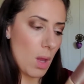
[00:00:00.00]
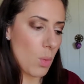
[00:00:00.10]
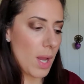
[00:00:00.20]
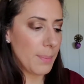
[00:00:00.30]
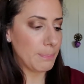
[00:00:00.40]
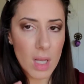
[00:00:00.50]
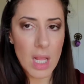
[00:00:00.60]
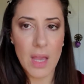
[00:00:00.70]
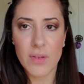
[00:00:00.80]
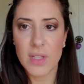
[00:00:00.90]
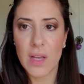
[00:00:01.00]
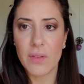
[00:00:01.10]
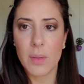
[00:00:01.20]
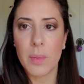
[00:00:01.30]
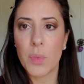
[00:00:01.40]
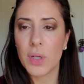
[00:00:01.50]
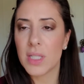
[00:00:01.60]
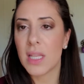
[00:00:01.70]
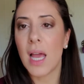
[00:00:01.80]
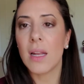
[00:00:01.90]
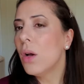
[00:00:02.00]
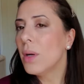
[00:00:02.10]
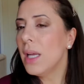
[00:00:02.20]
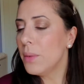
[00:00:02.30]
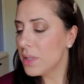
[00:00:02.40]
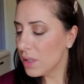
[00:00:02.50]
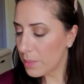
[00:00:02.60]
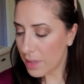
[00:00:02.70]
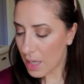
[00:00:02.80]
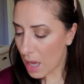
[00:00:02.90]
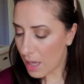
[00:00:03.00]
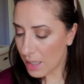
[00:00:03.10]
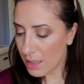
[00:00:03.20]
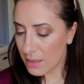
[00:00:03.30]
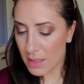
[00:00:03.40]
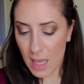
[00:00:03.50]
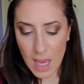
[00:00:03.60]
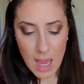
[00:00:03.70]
Okay, gonna have to delve a little bit more into that. Okay, we did a little bit of the eyes.